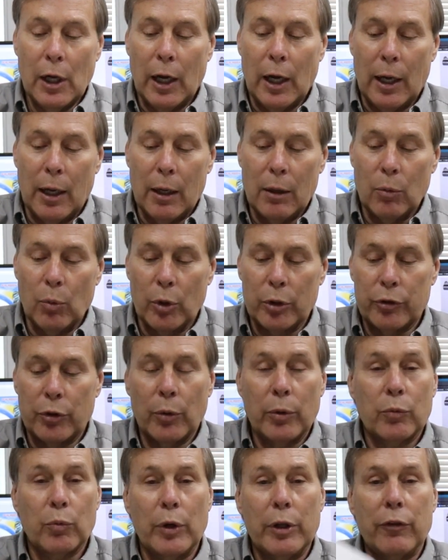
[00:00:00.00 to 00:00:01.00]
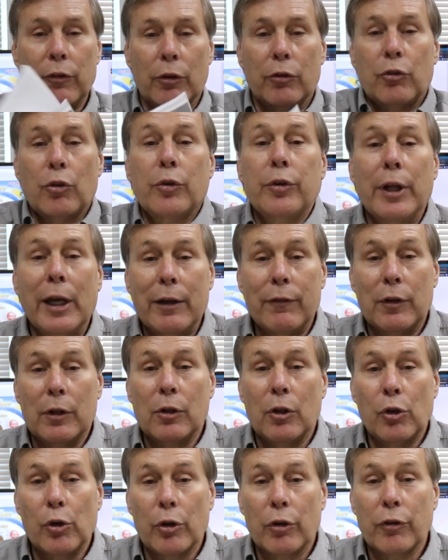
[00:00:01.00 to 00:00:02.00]
uh, we're doing research on Navy
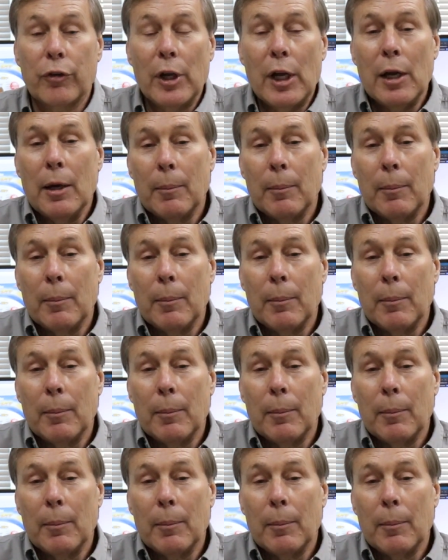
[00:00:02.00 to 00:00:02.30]
Lugers.